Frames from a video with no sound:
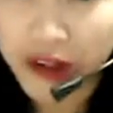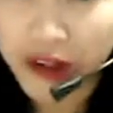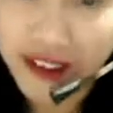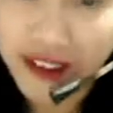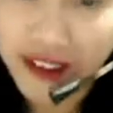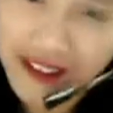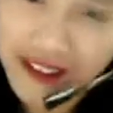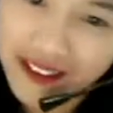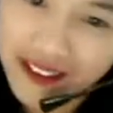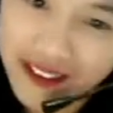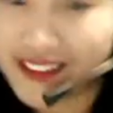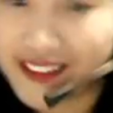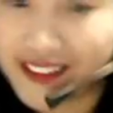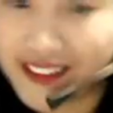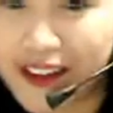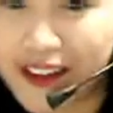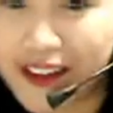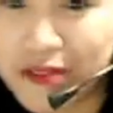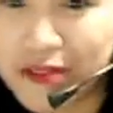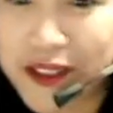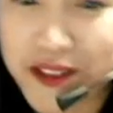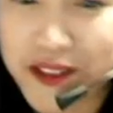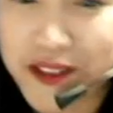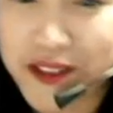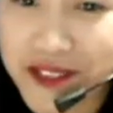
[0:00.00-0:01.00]
oh,
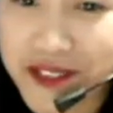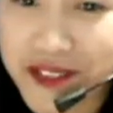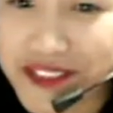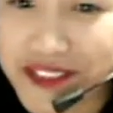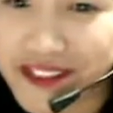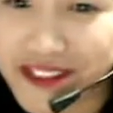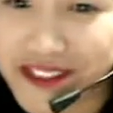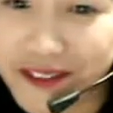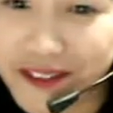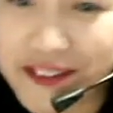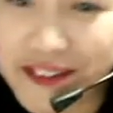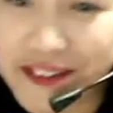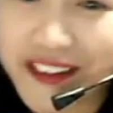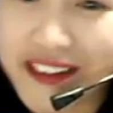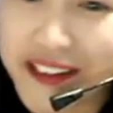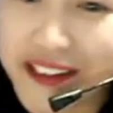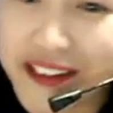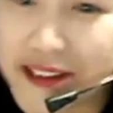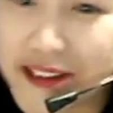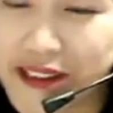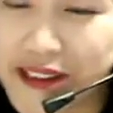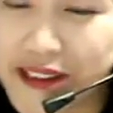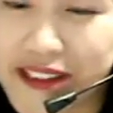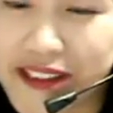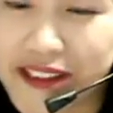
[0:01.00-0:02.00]
I'm interested with
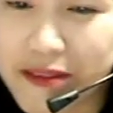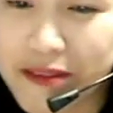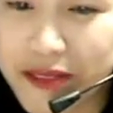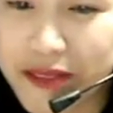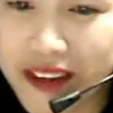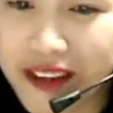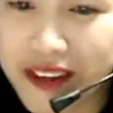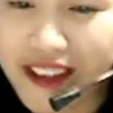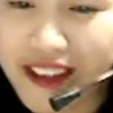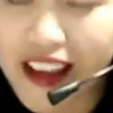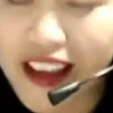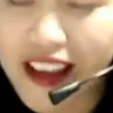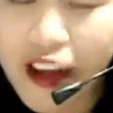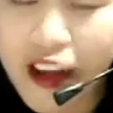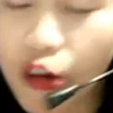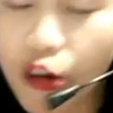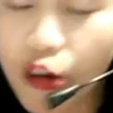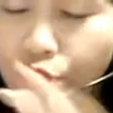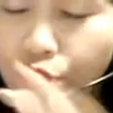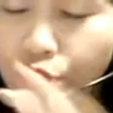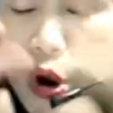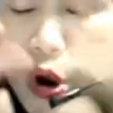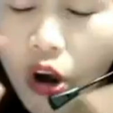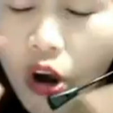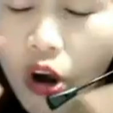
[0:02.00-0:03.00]
this or something.
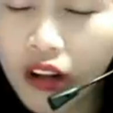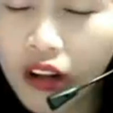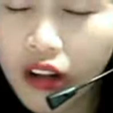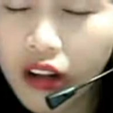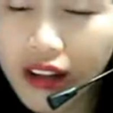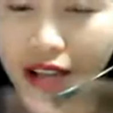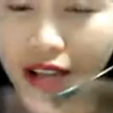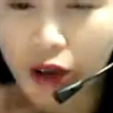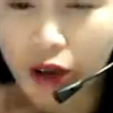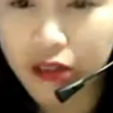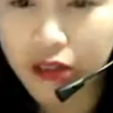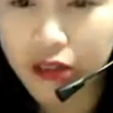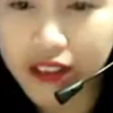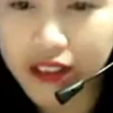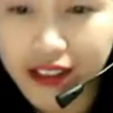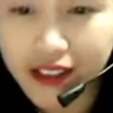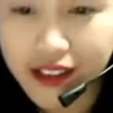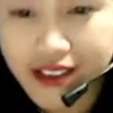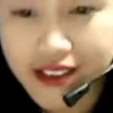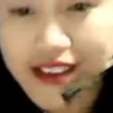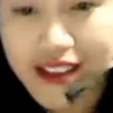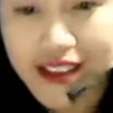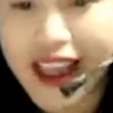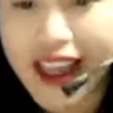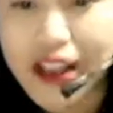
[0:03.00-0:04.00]
Of all our
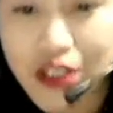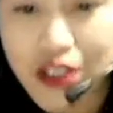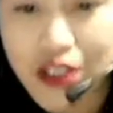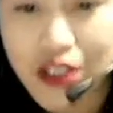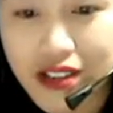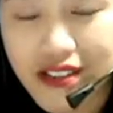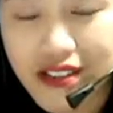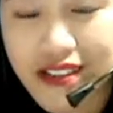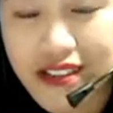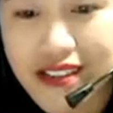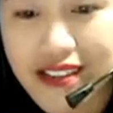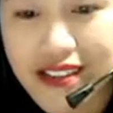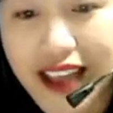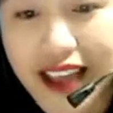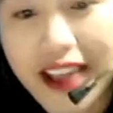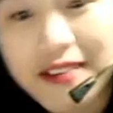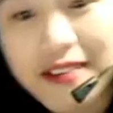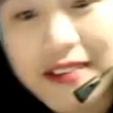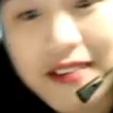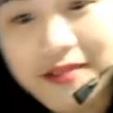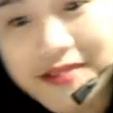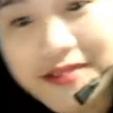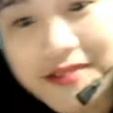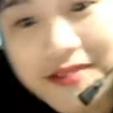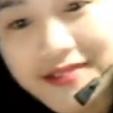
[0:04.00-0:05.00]
discussion
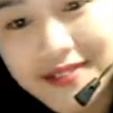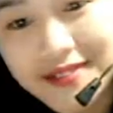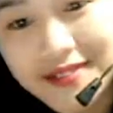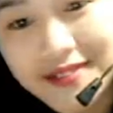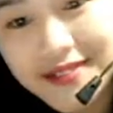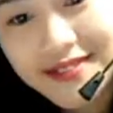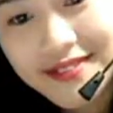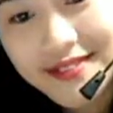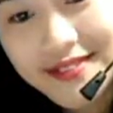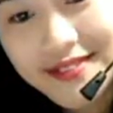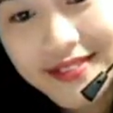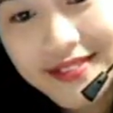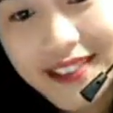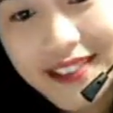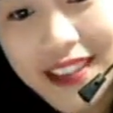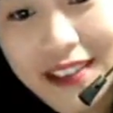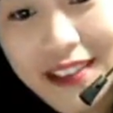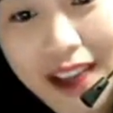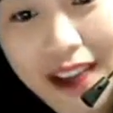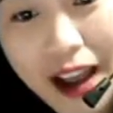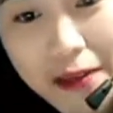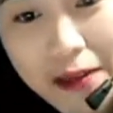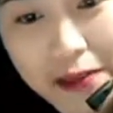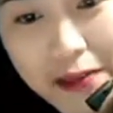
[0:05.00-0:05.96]
today, the